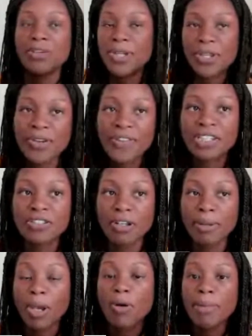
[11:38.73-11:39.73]
and you hear this, you're
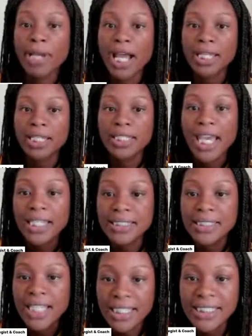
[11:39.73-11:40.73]
like, oh my God,
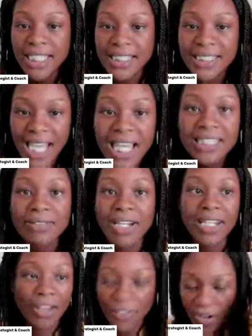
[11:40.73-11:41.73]
yes, yes, yes, yes,
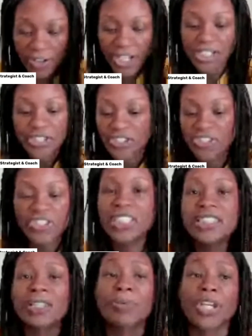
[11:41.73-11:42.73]
right? Now they're on the edge of their
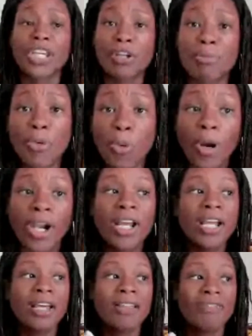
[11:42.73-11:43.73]
seats, they want to hear more.
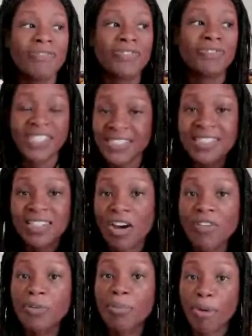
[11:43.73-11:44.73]
This is an
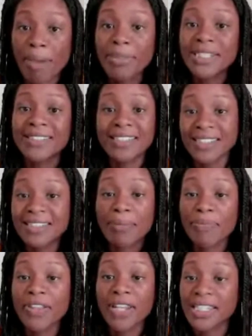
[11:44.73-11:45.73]
offer promise. This is
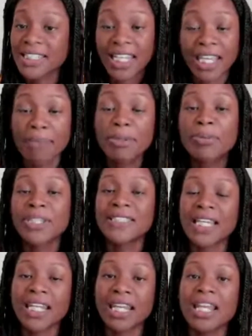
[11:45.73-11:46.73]
something that's going to get people
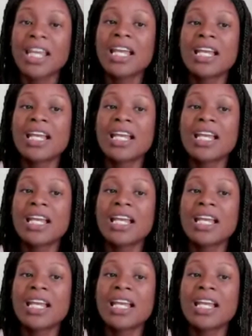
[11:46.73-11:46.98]
excited.